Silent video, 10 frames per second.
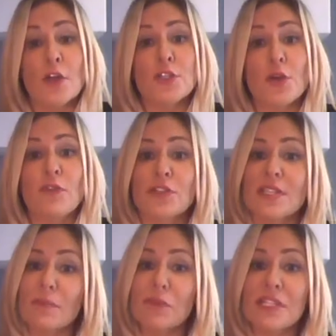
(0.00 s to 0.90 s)
So if for
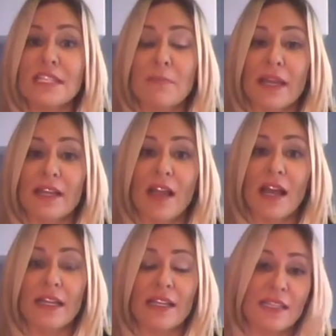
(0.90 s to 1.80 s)
some reason my
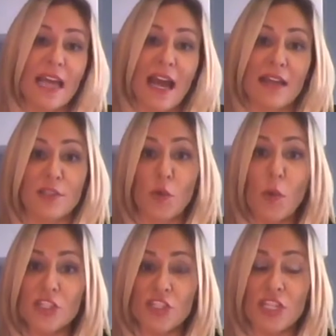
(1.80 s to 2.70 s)
client gets asked a
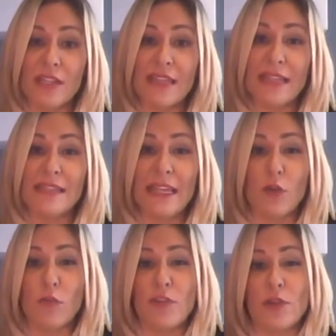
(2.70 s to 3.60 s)
question that they
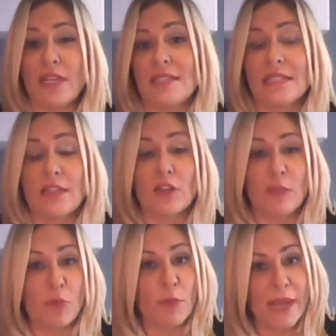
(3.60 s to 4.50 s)
don't feel
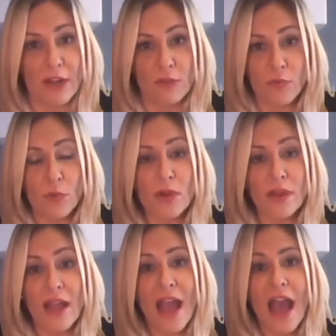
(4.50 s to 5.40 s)
necessarily prepared
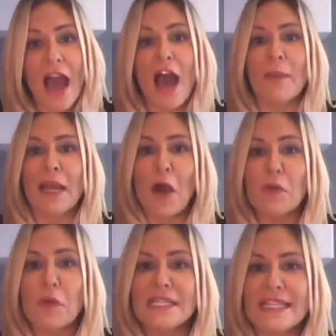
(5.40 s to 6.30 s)
for, I
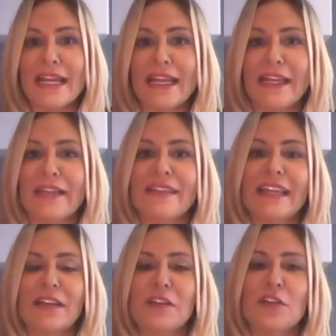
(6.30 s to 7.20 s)
always say
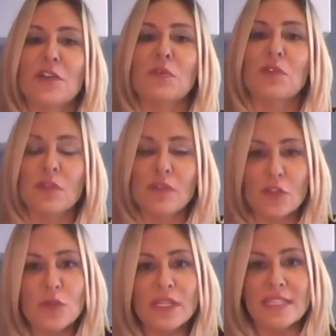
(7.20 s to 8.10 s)
that,
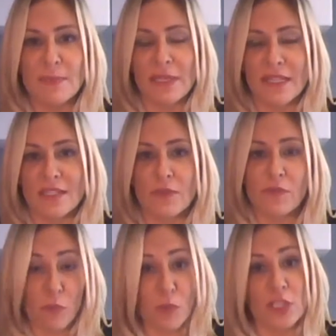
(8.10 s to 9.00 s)
you can speak
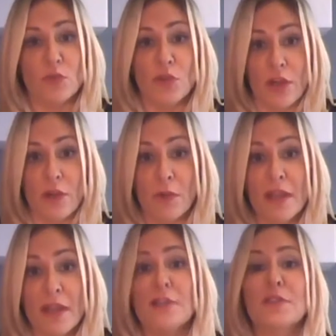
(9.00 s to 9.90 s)
from what you know.
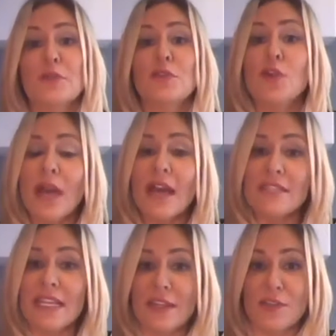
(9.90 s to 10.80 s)
So you don't
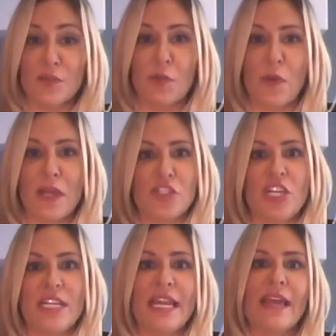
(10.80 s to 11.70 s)
have to answer the
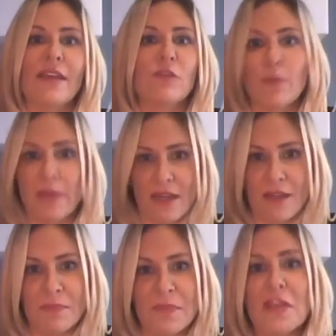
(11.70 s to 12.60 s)
question
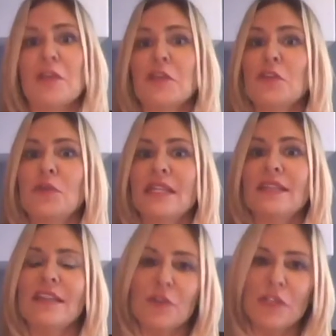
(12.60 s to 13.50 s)
verbatim. You
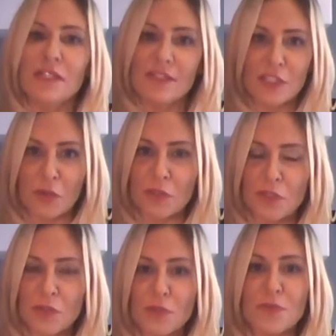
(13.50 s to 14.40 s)
can
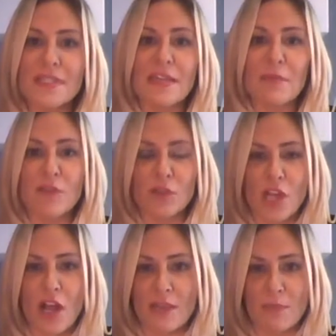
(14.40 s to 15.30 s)
use some of your
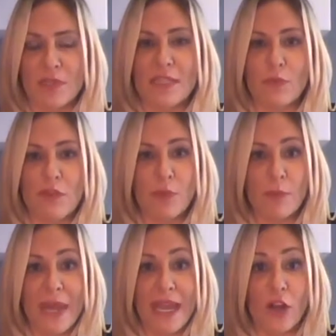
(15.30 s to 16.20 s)
talking points that we've
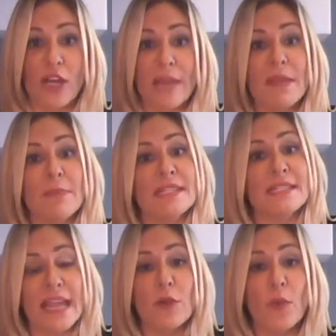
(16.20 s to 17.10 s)
prepared and maybe
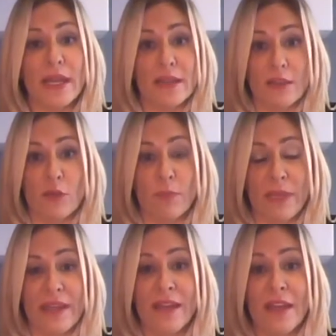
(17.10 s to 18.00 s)
segue a little
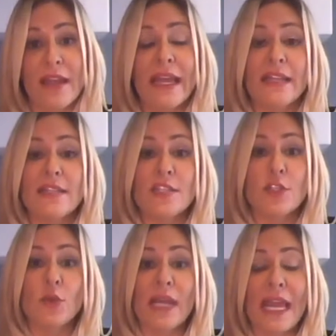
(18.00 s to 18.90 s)
bit
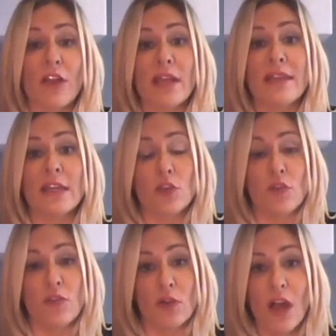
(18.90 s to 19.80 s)
into an area that
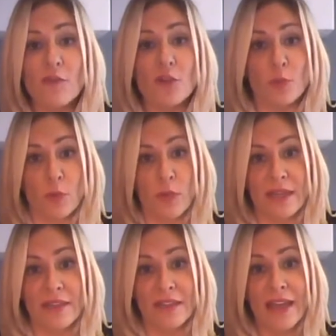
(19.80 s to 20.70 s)
you feel comfortable with.